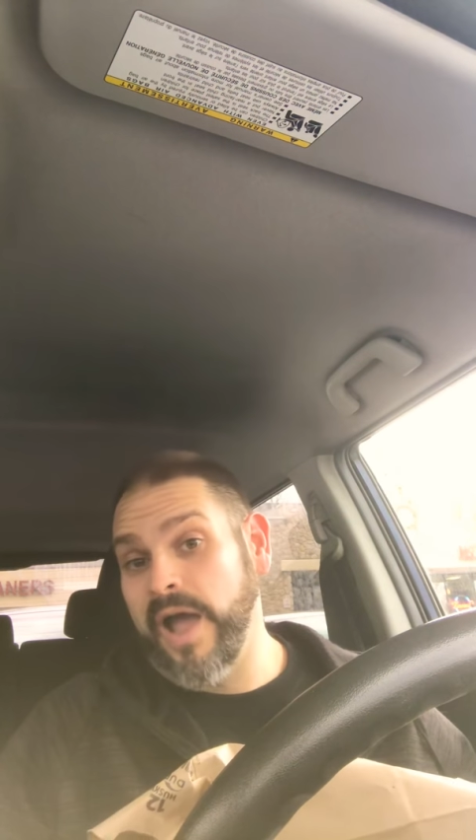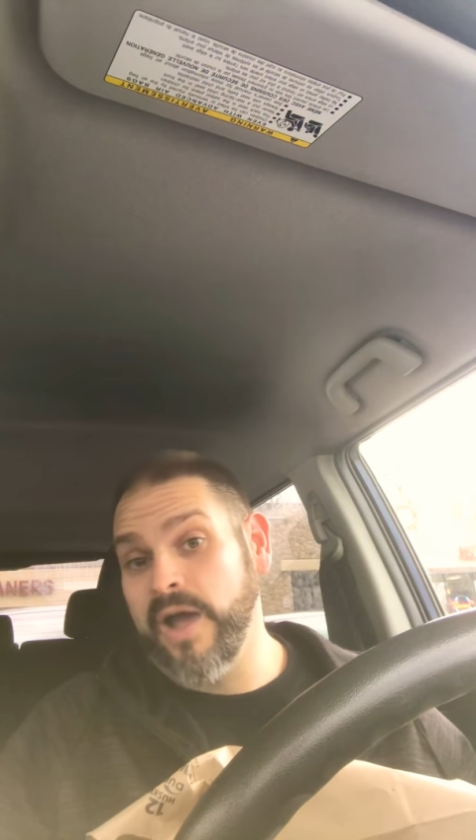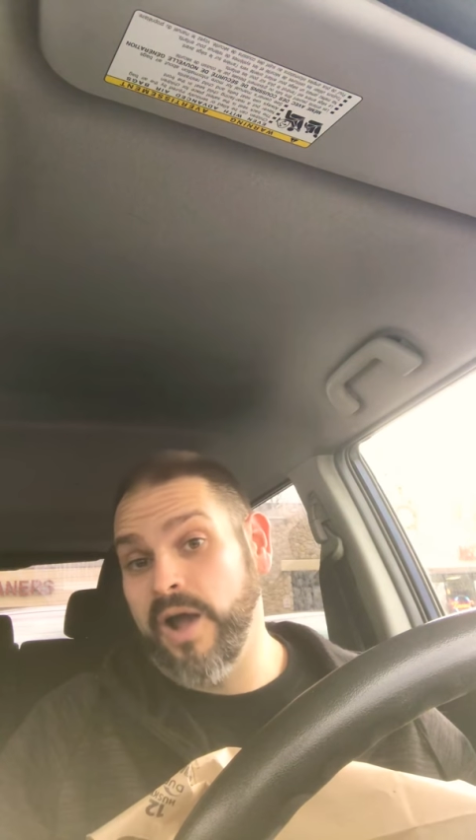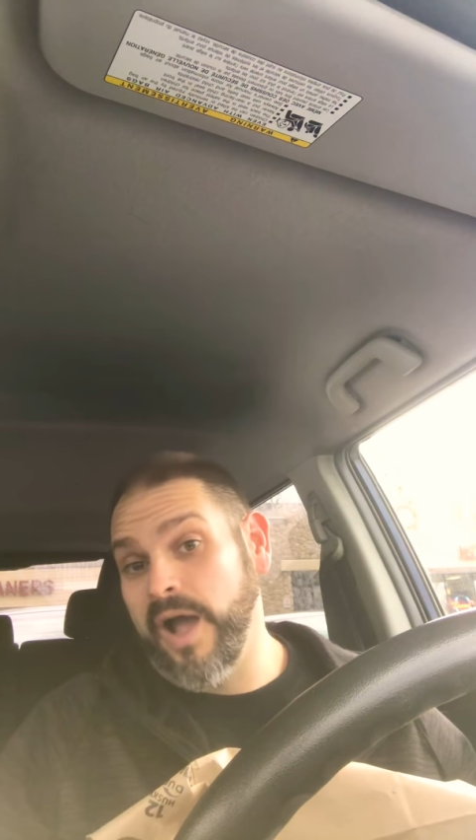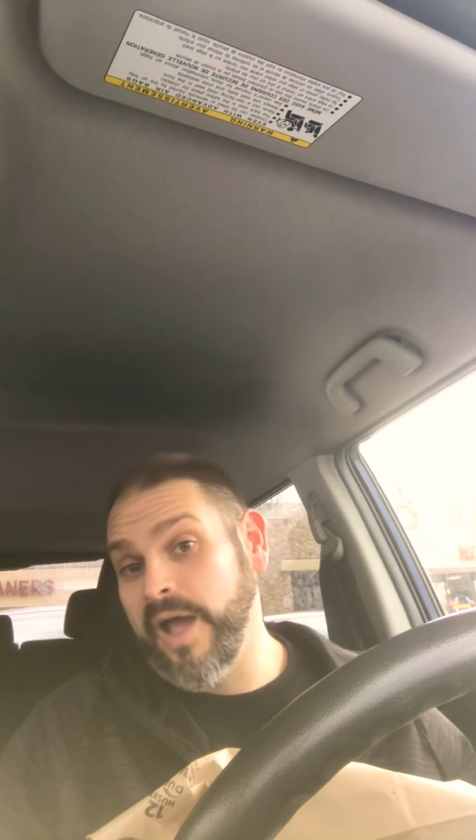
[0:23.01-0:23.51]

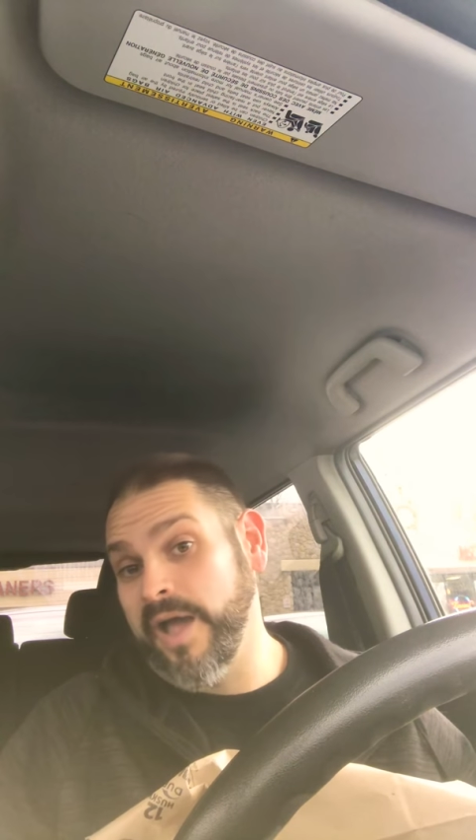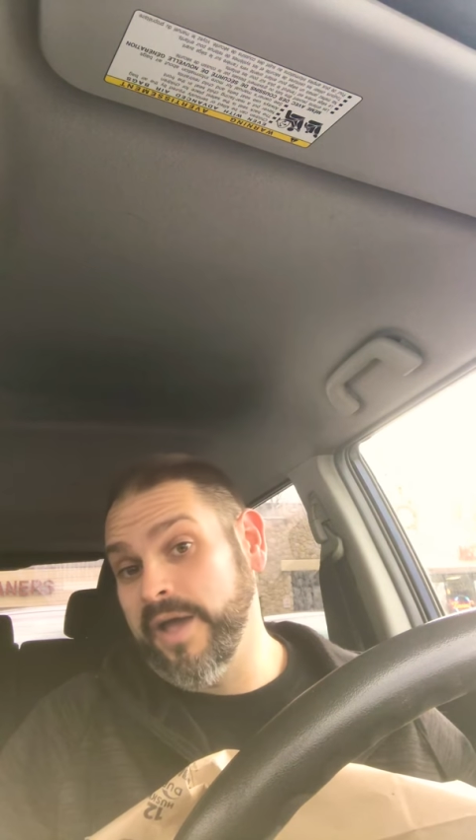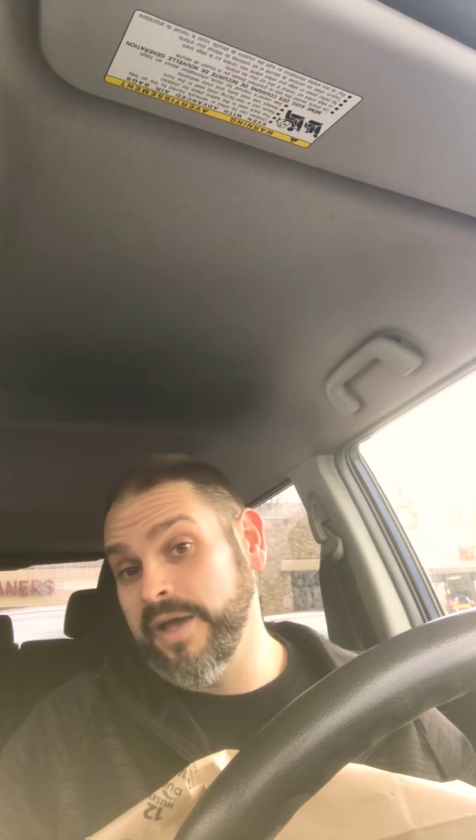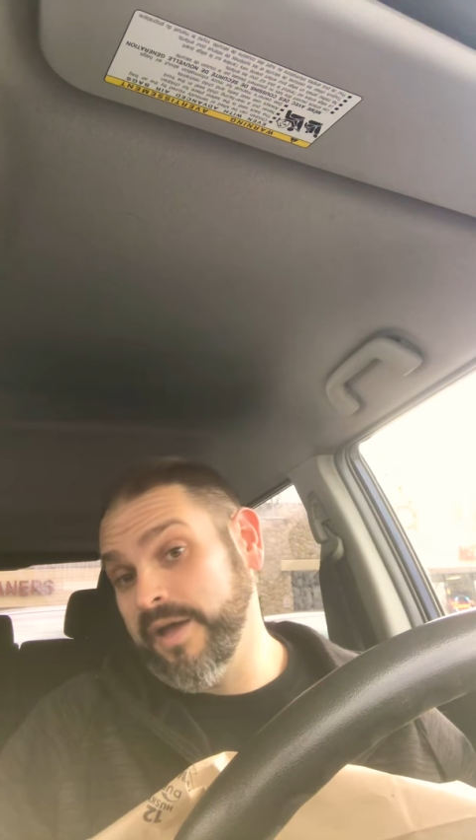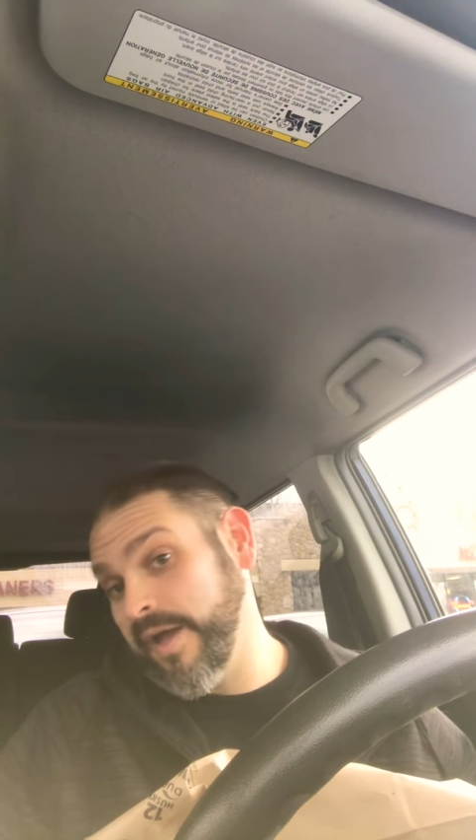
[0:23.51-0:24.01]
I,
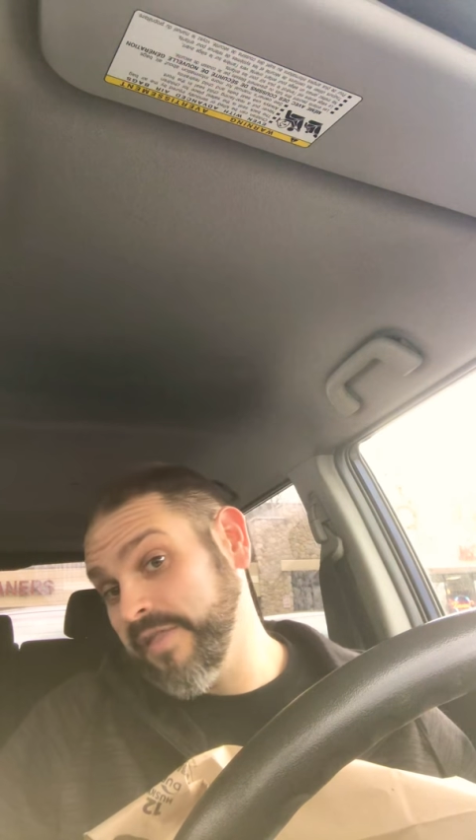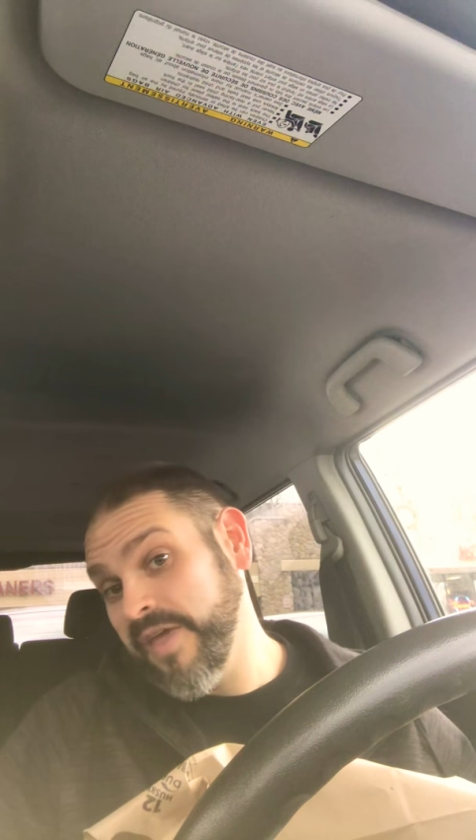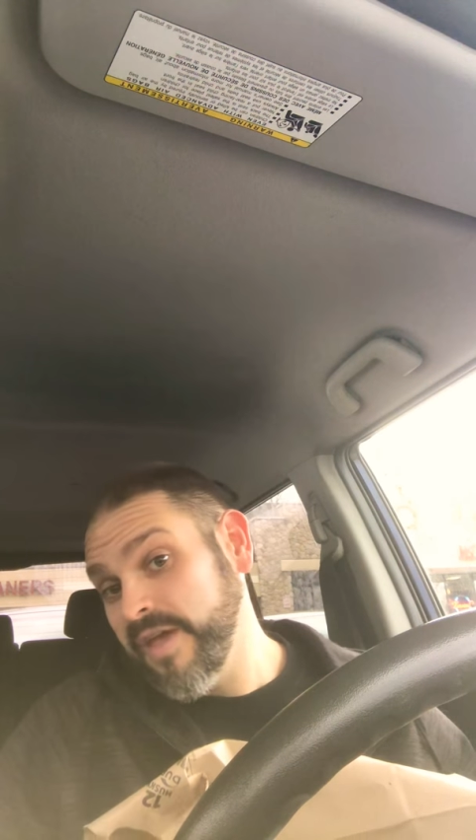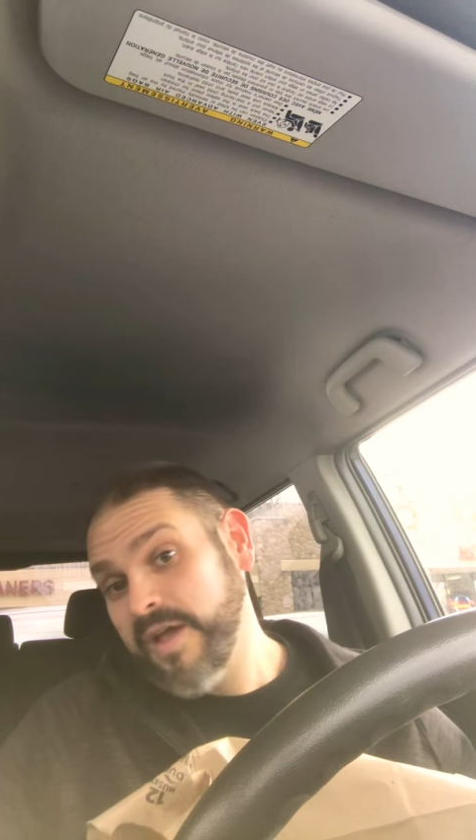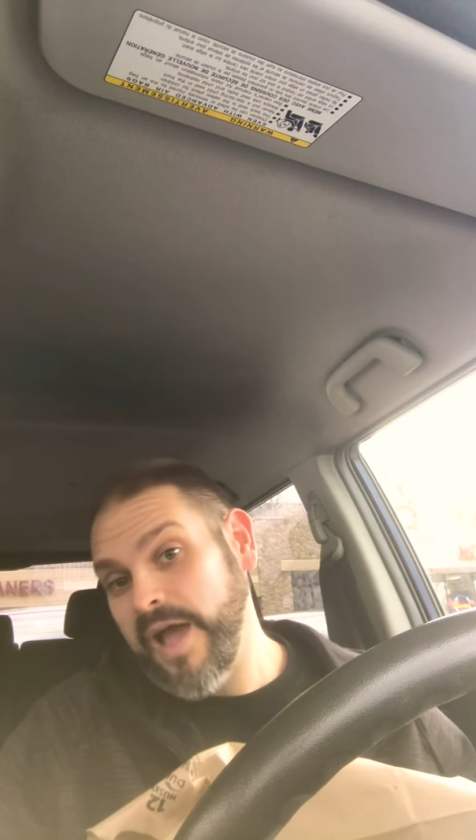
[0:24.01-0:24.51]
I, I think,